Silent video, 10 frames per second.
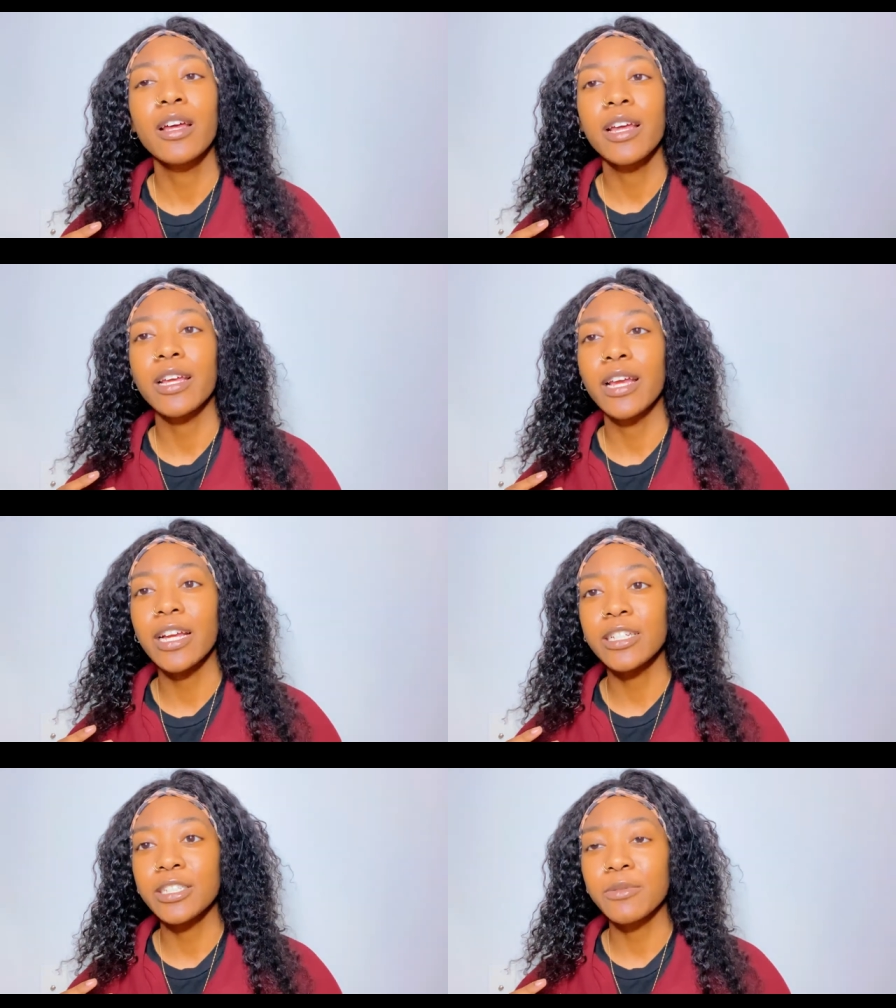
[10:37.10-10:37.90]

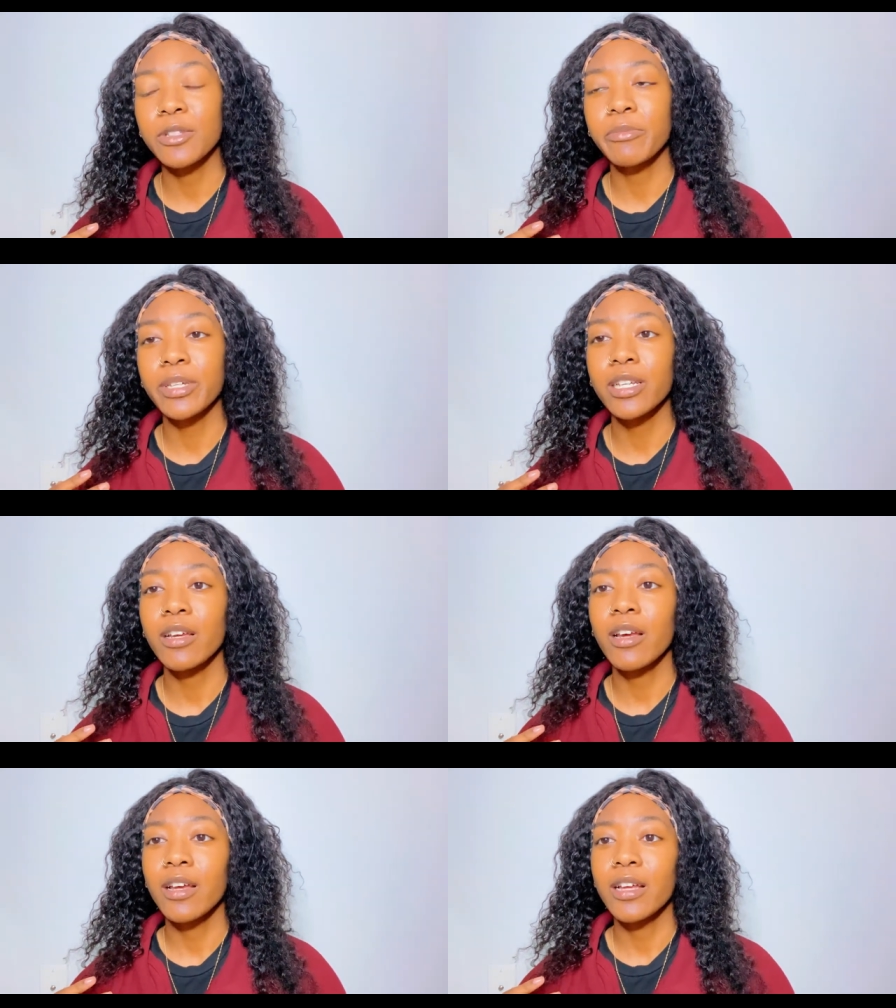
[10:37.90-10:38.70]
engages with me.
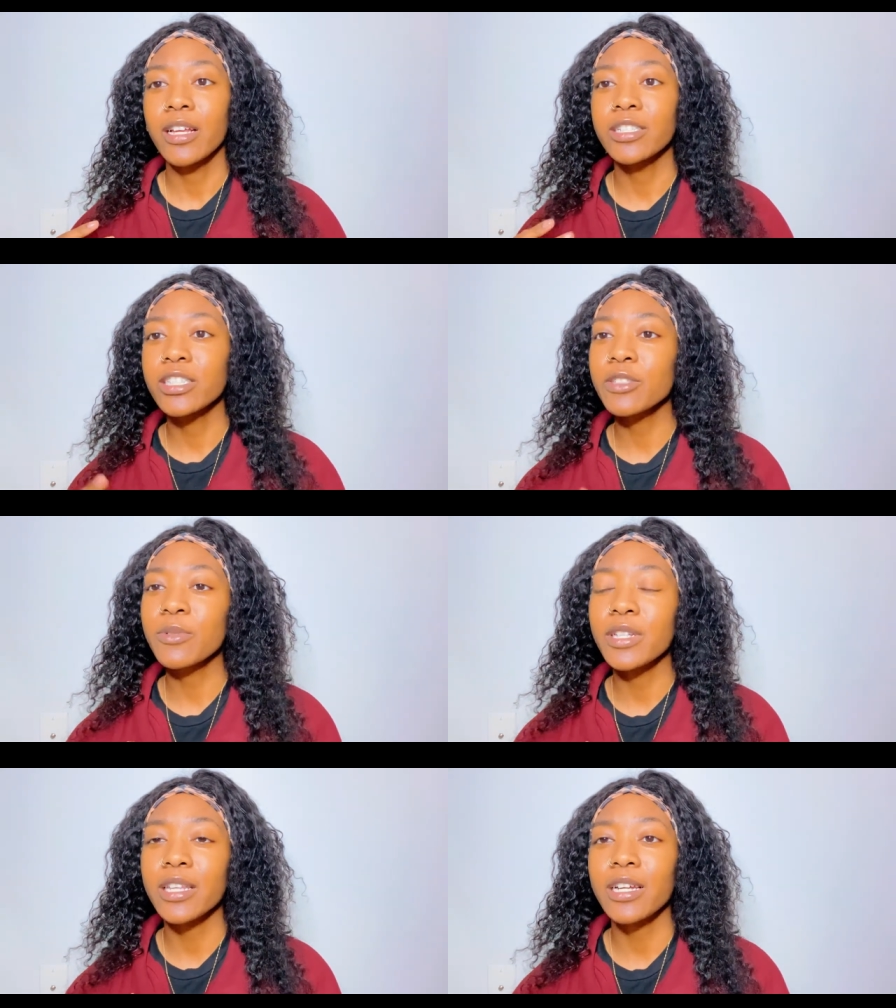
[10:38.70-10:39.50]
It's just
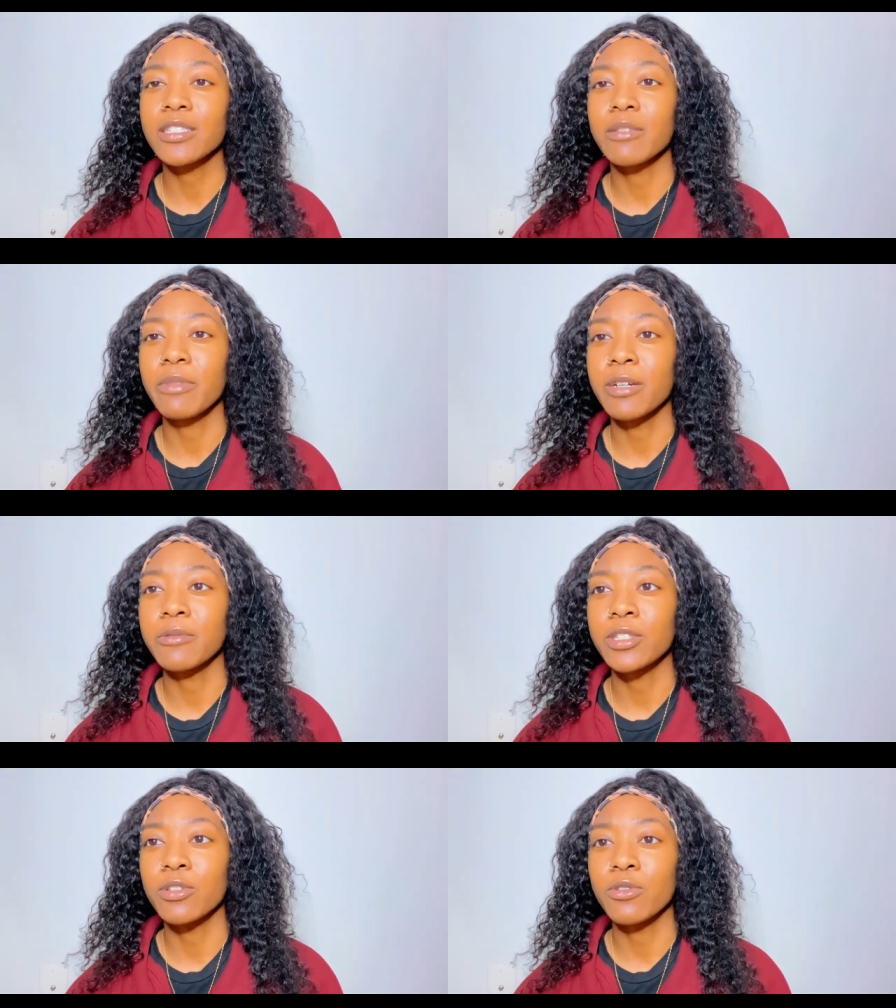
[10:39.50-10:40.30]
really nice to be able
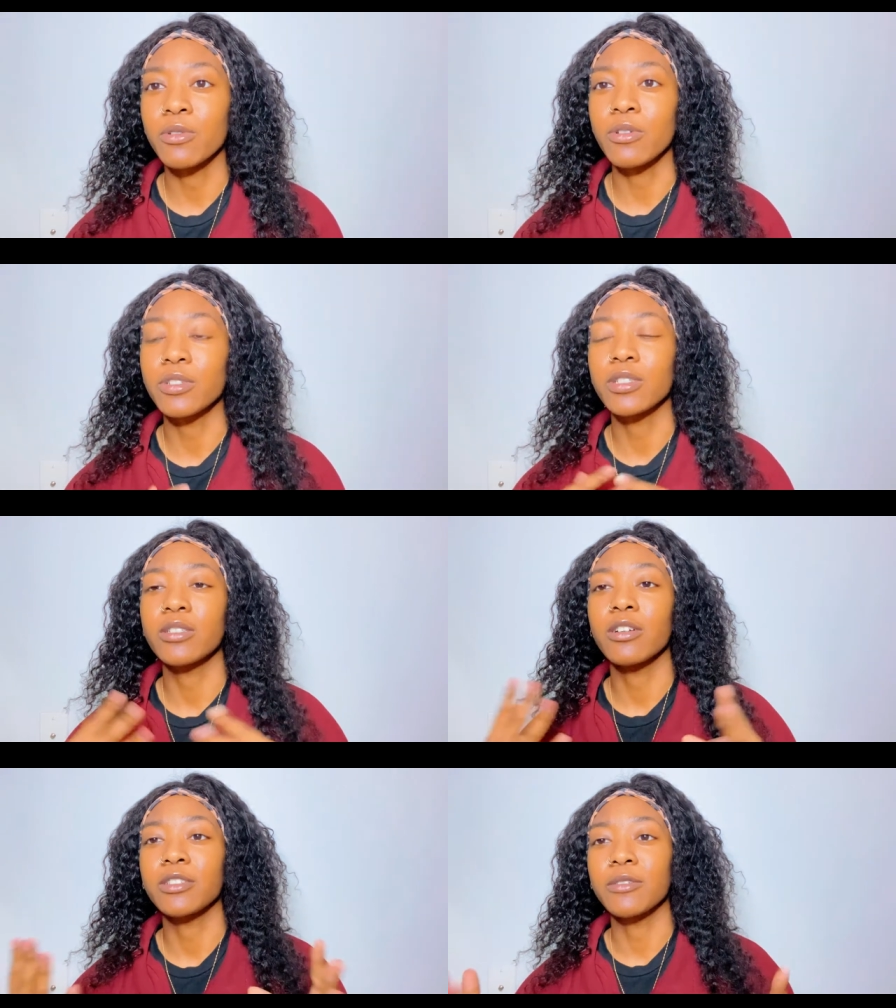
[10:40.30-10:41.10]
to
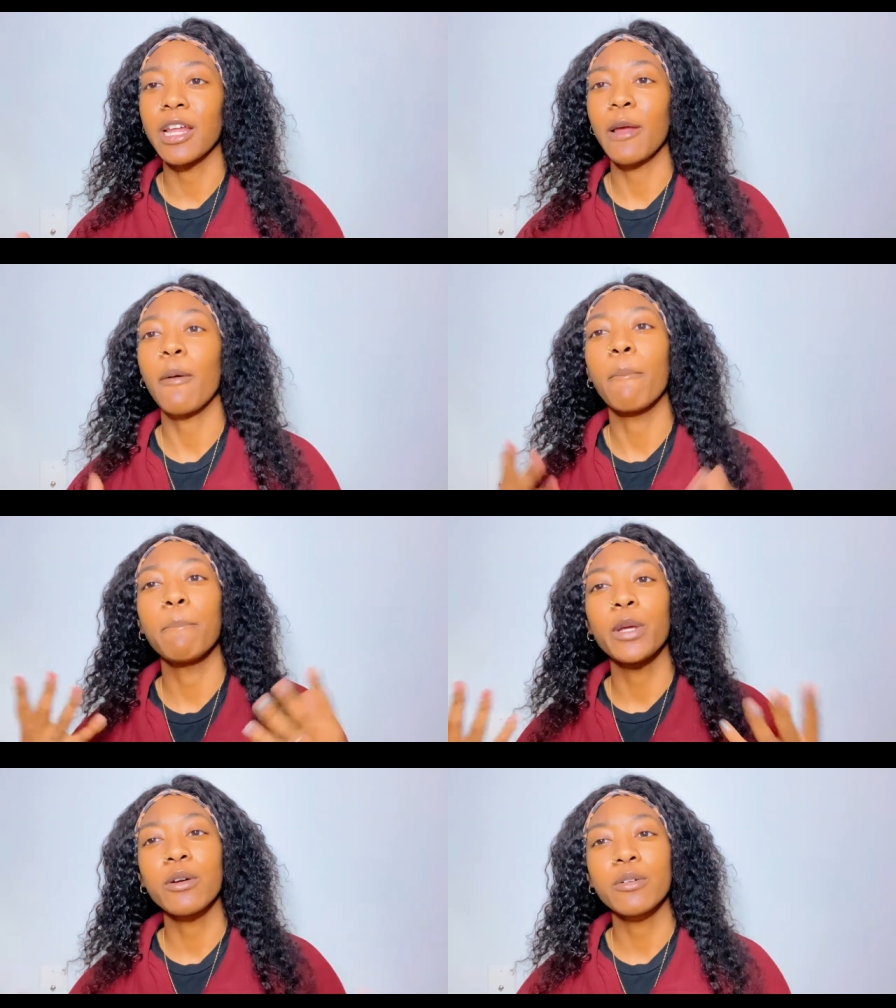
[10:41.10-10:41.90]
start to like
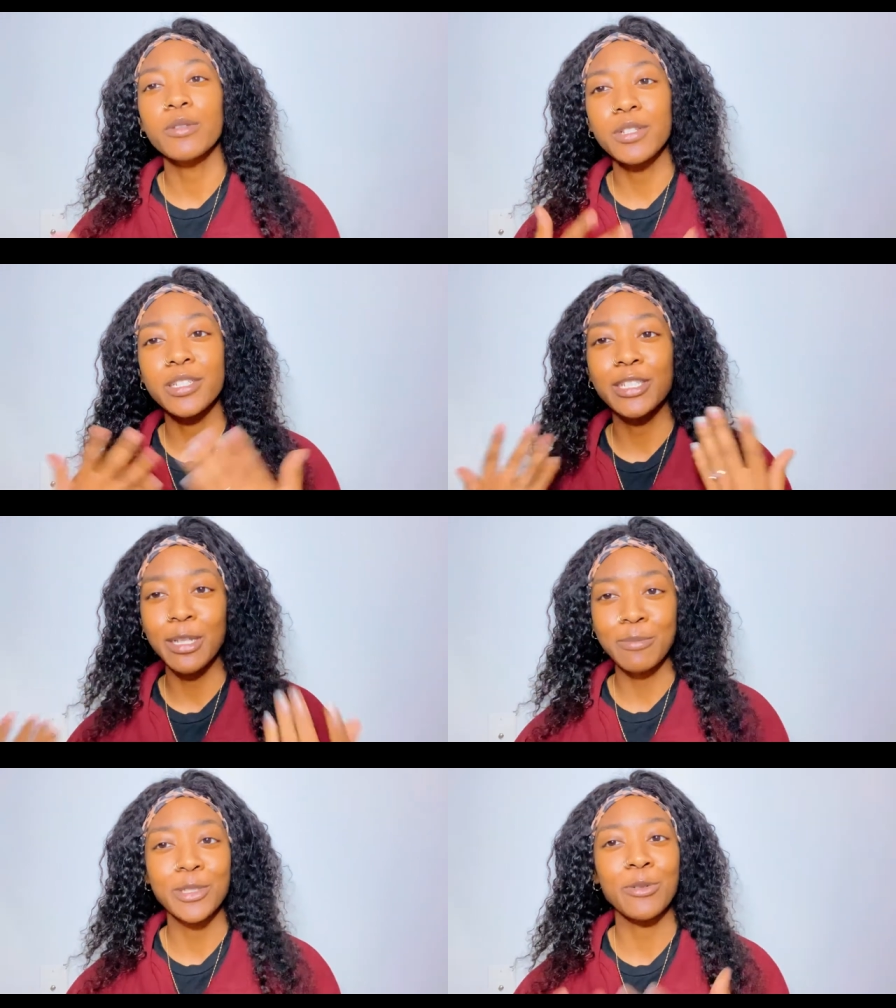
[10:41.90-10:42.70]
build
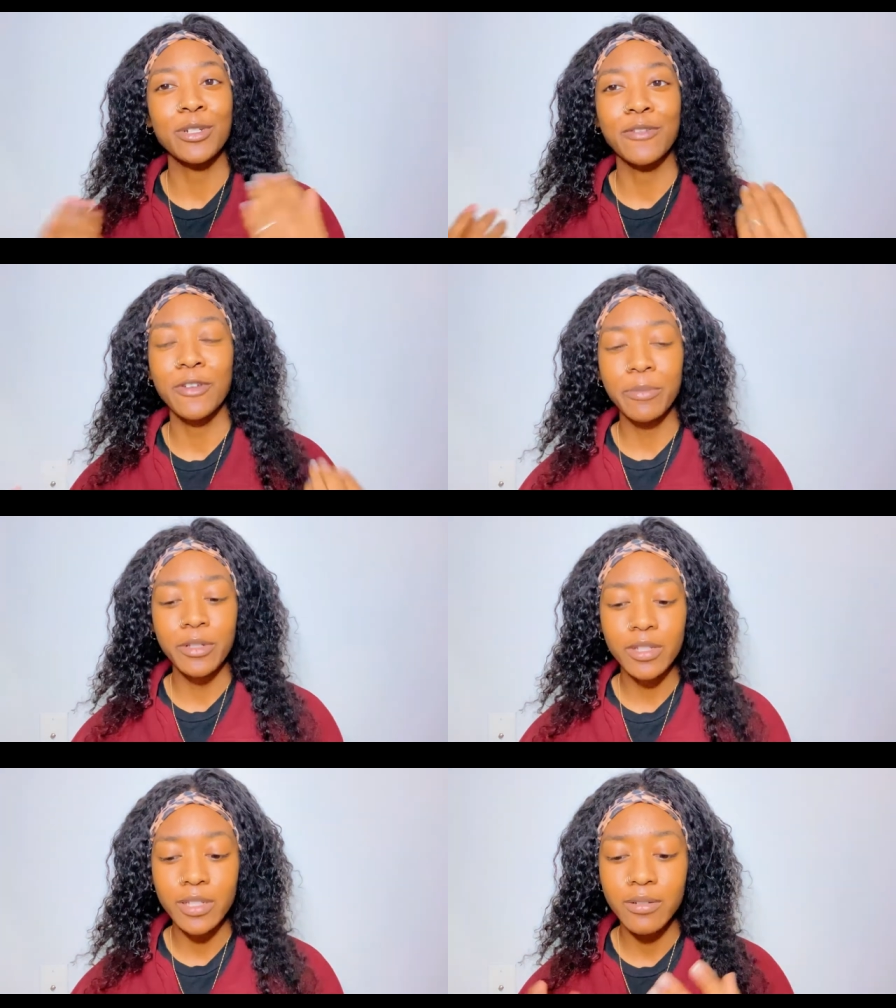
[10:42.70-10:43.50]
some sort of
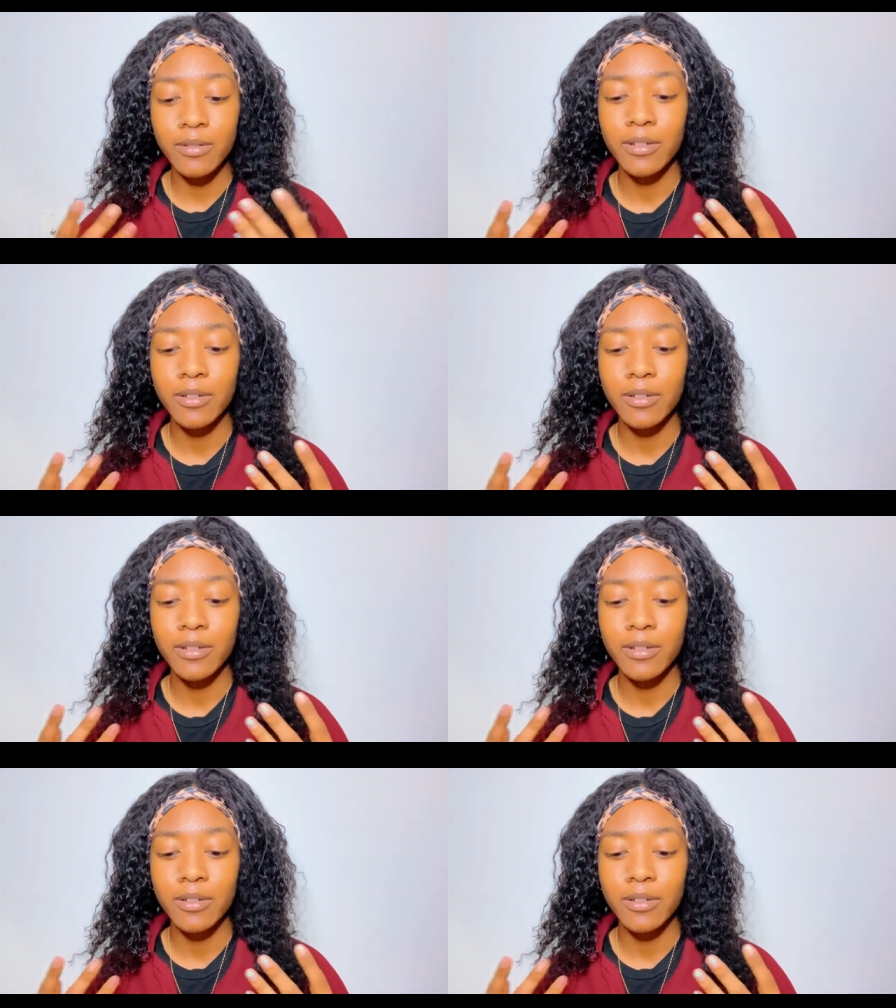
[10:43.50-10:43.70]
community.